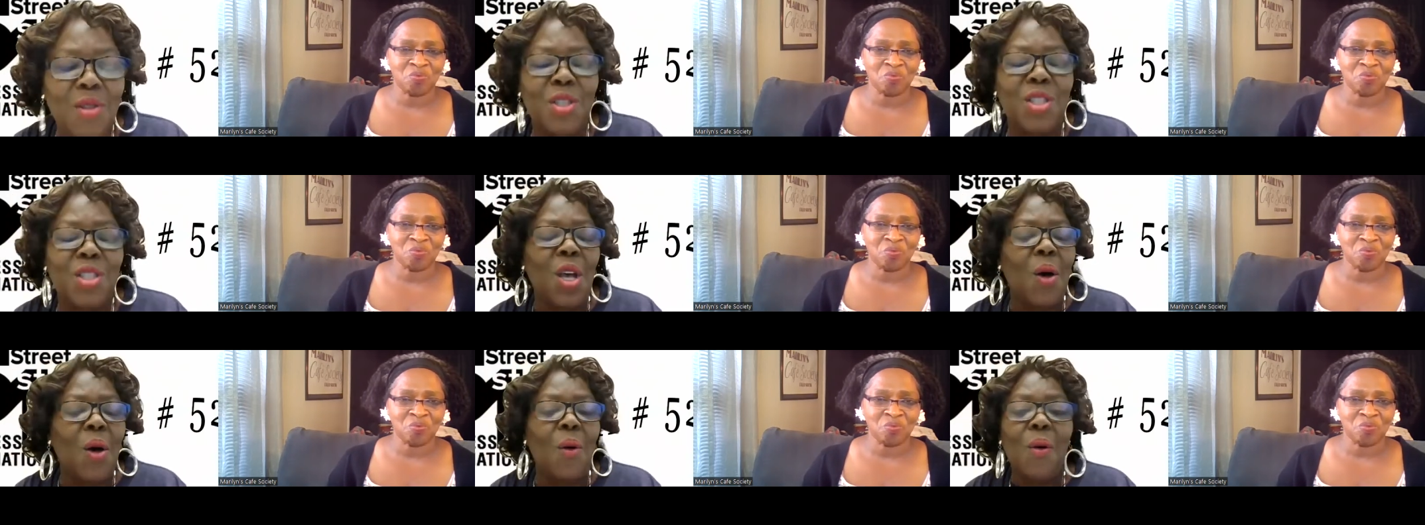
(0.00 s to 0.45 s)

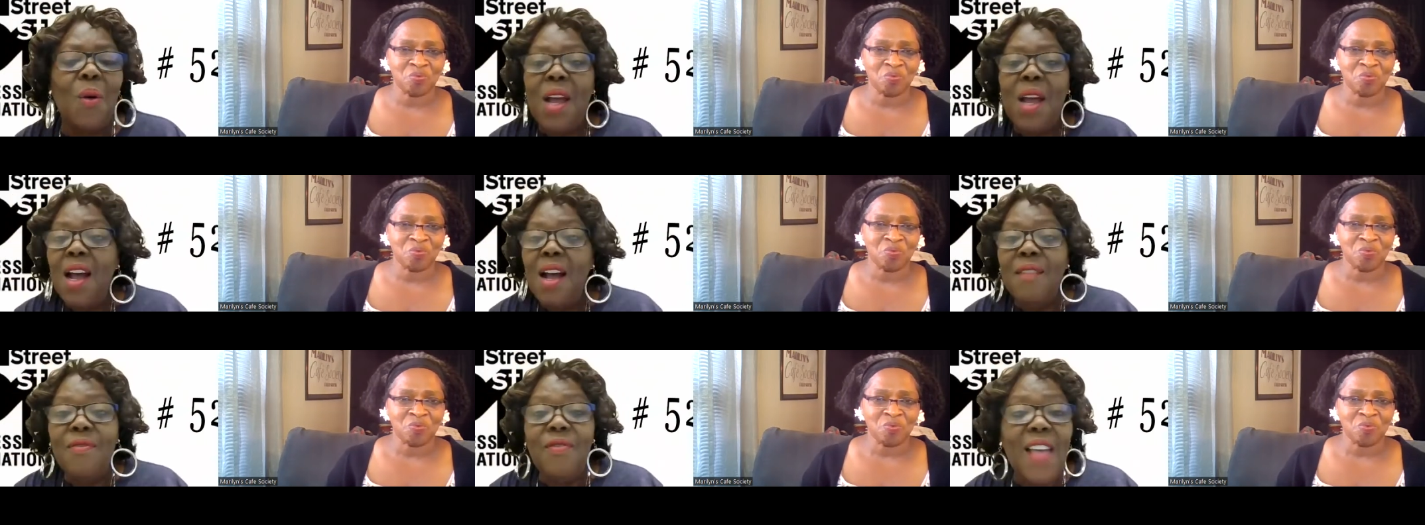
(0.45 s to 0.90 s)
Speaker 1: so
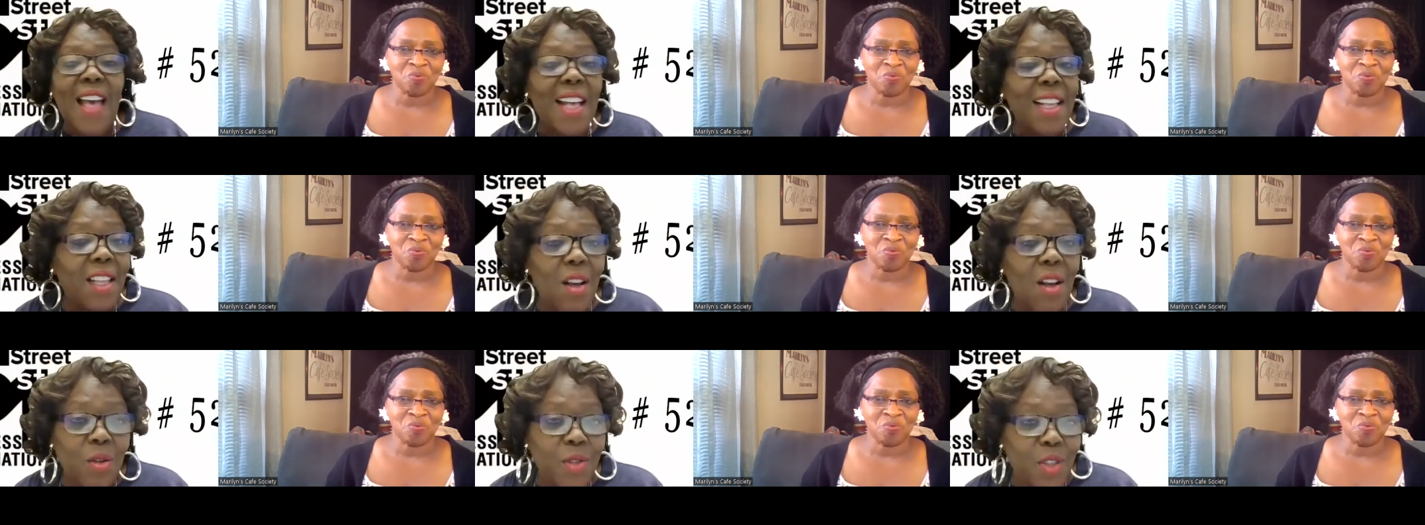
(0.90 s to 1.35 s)
that
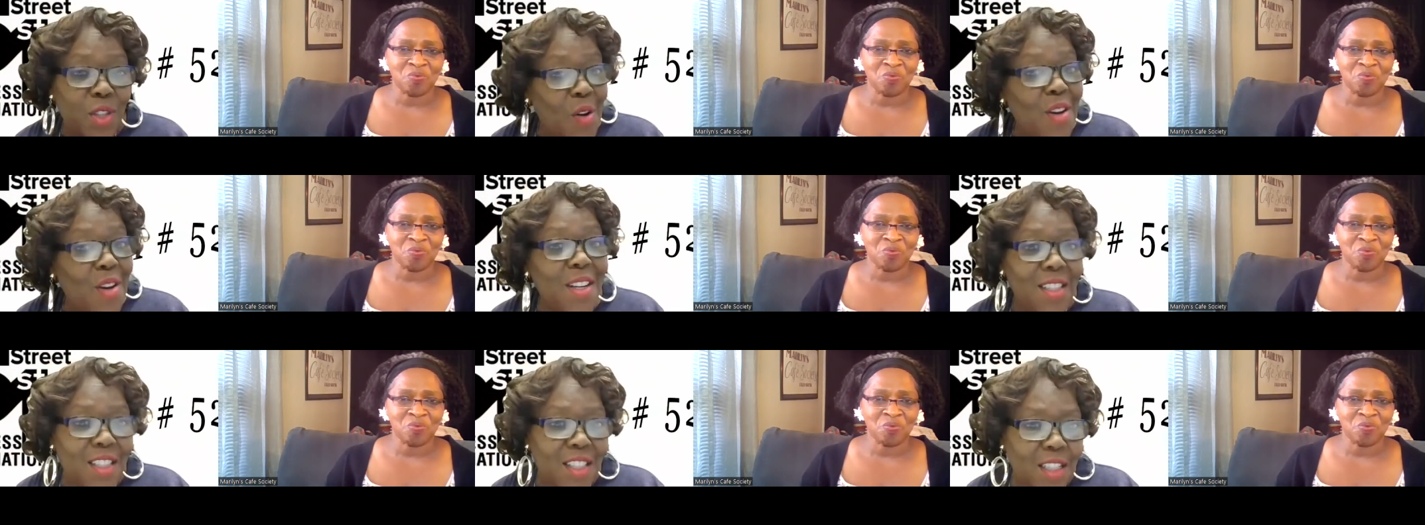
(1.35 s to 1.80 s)
goes
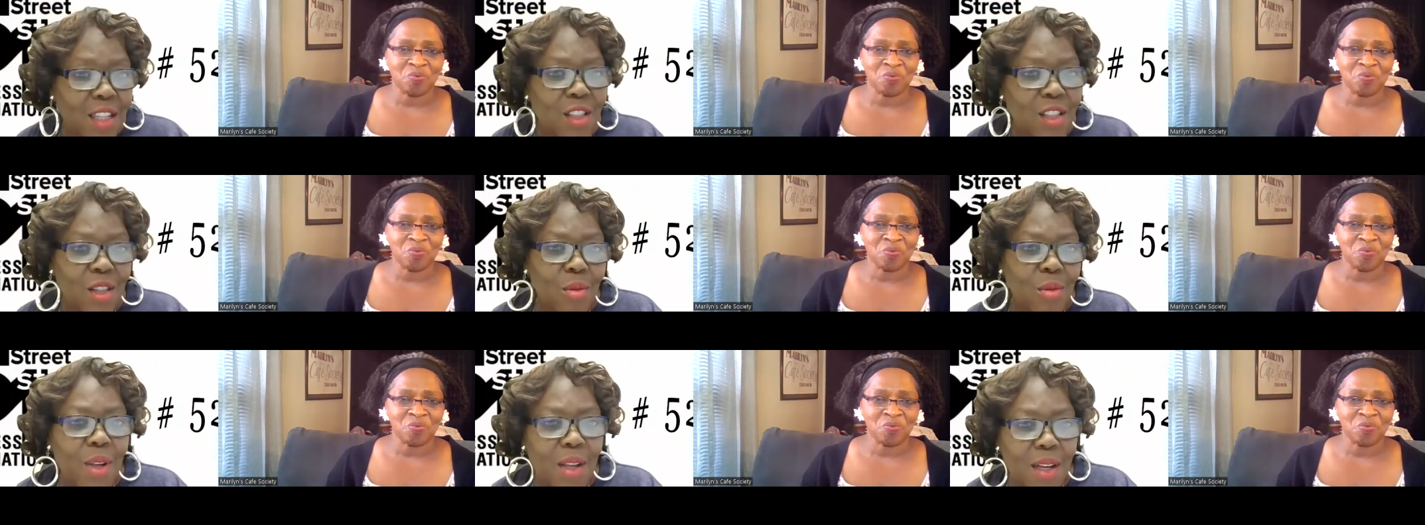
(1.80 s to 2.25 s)
on until
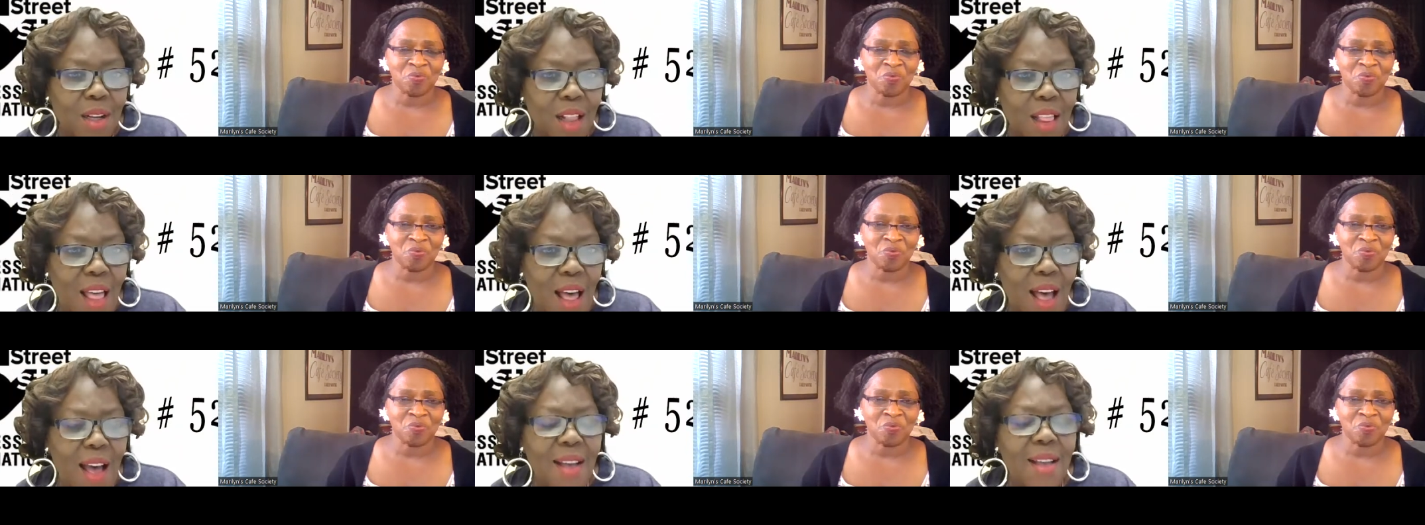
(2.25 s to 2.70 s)
3
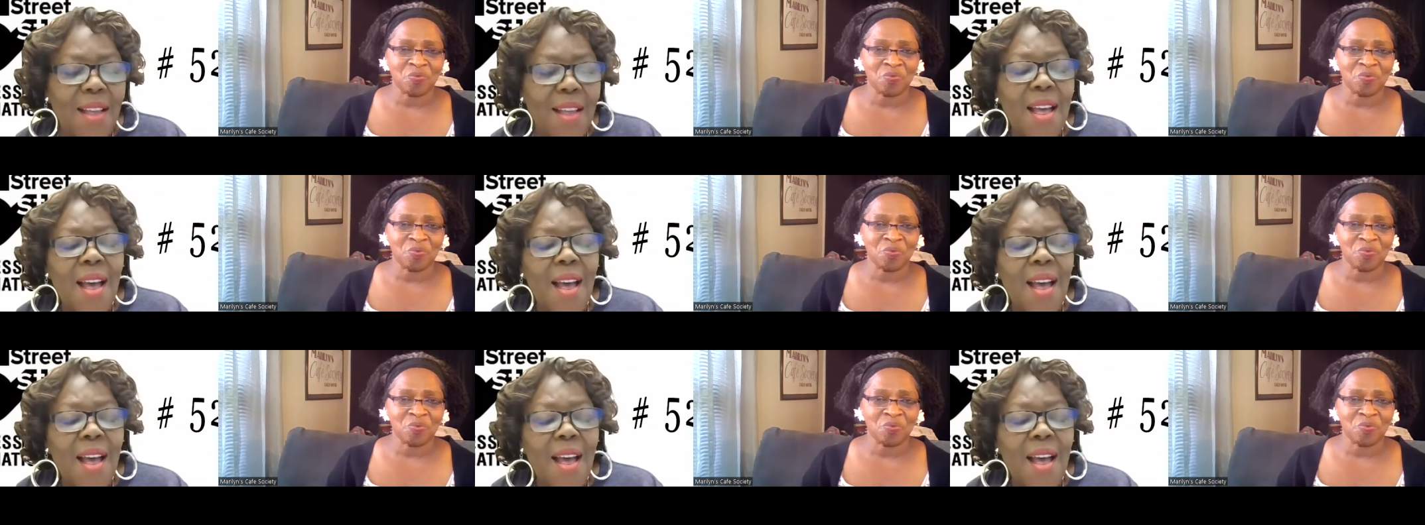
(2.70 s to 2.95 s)
o'clock.